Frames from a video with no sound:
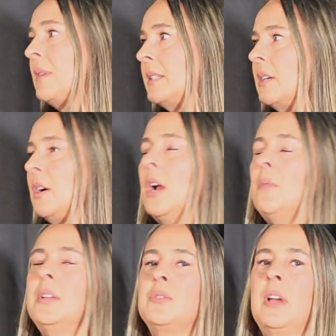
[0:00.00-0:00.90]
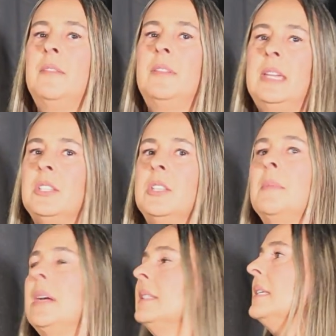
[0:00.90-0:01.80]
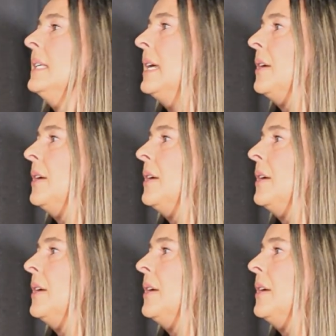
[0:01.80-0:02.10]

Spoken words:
a car and we drive into Manzanillo.